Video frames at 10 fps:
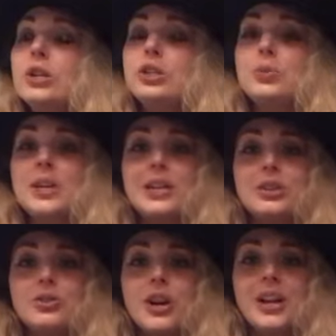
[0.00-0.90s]
to eat and
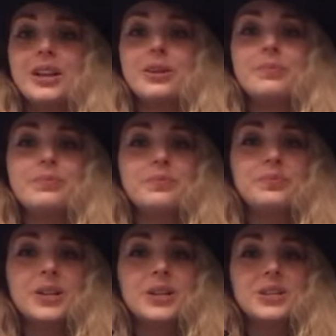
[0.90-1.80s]
drink.
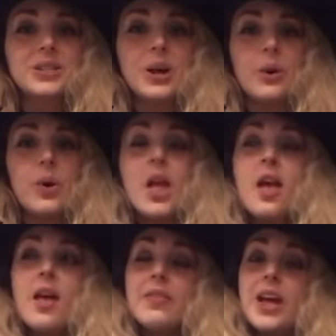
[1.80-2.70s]
So
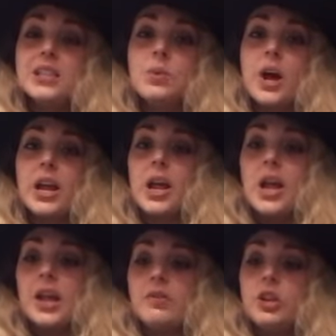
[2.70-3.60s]
that's why
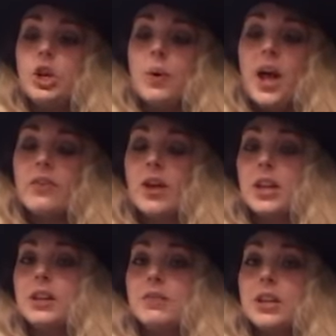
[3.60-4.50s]
if you don't have
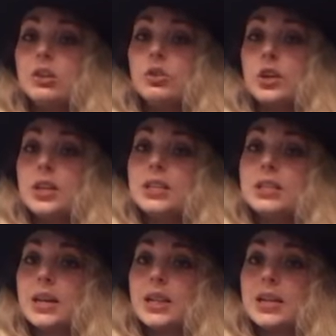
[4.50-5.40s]
any of the ingredients
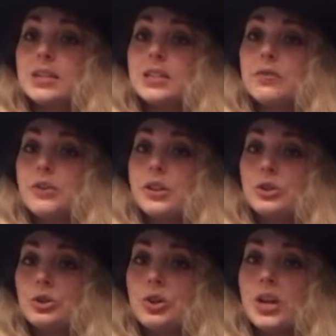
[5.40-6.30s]
I list for
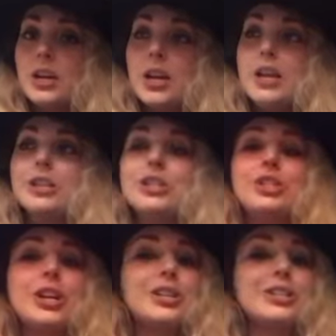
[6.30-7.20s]
this drink,
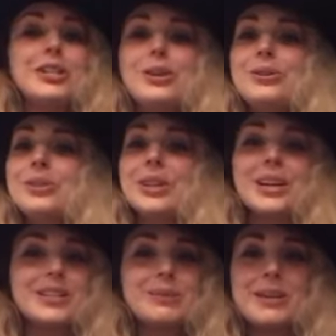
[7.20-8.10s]
just use the
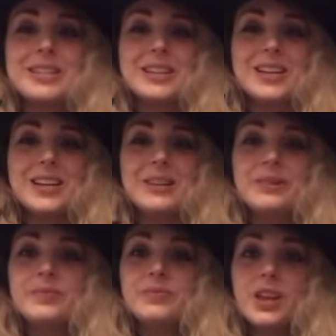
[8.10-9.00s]
next best thing.
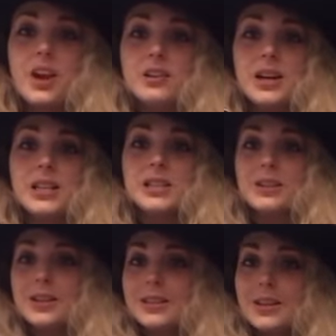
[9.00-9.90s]
Alright, so
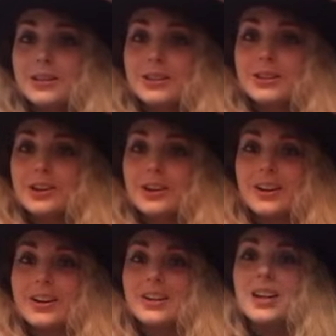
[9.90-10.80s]
let's get
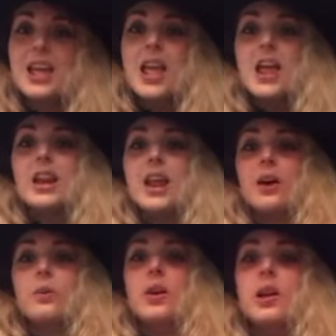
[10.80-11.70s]
started.
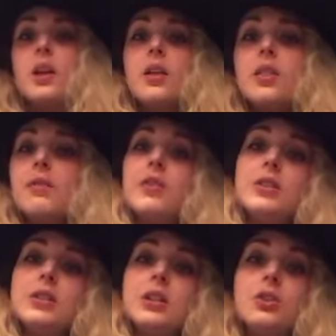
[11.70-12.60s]
Now, the
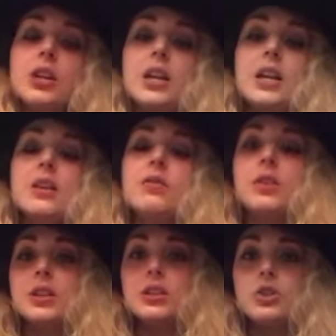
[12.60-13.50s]
first ingredient for
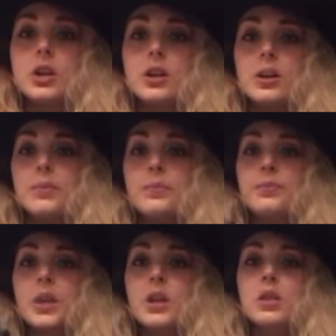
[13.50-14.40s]
this drink,
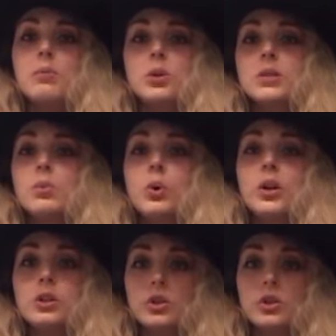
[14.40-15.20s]
the most important